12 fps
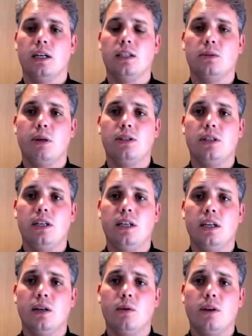especially
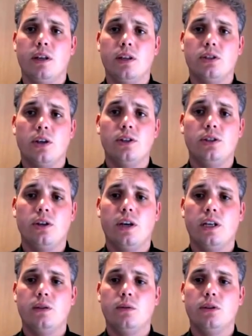when they
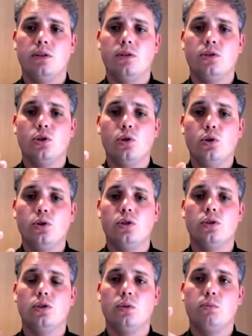associate with you
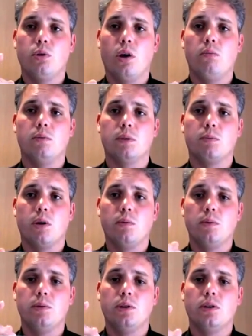solutions to
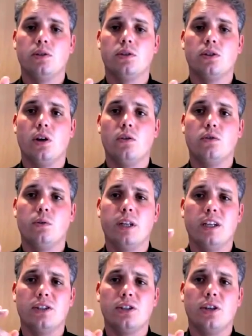problems you can solve, where
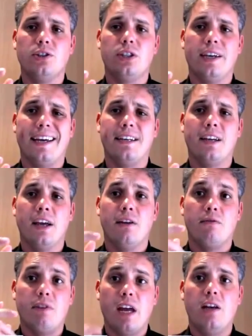they associate
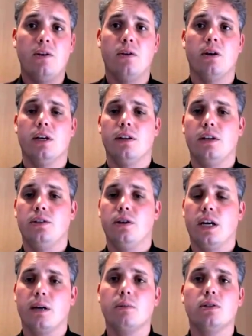value that
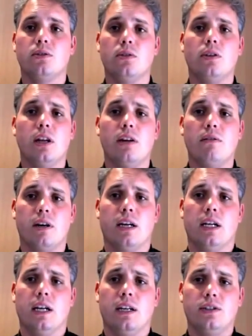you're able to deliver.
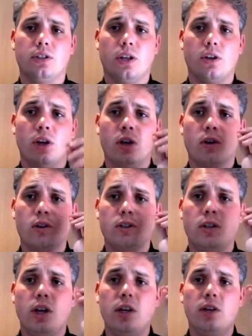And so
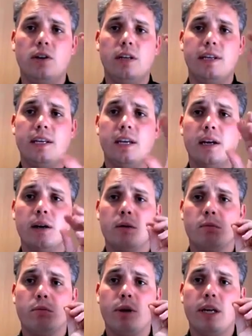continually
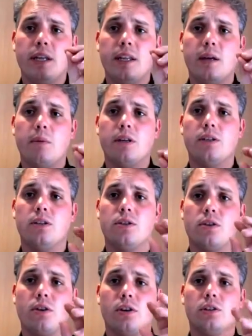bringing that message
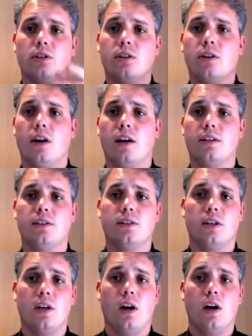across to the client is
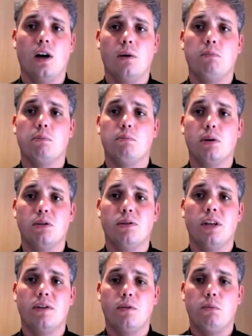going to help build
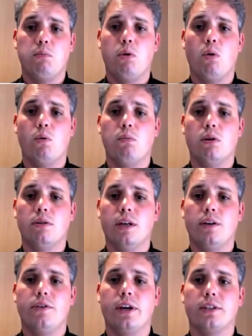that rapport, build
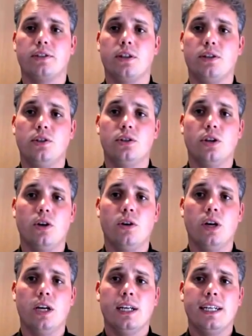that trust that you so
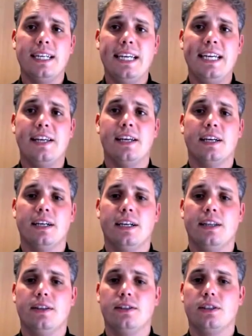need
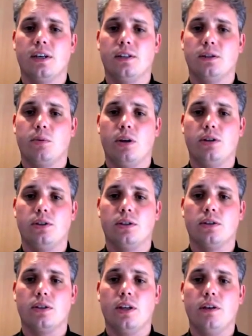in the sales
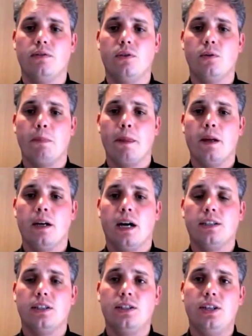process. And therefore
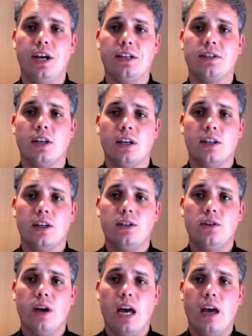I suggest that
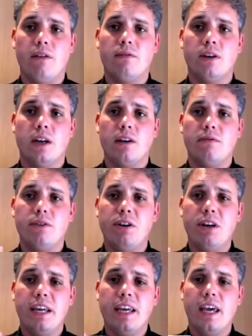you have a
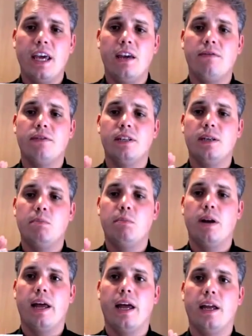very carefully
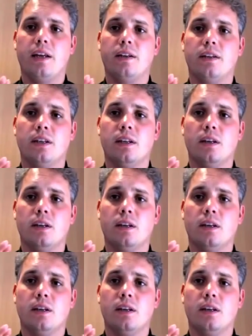planned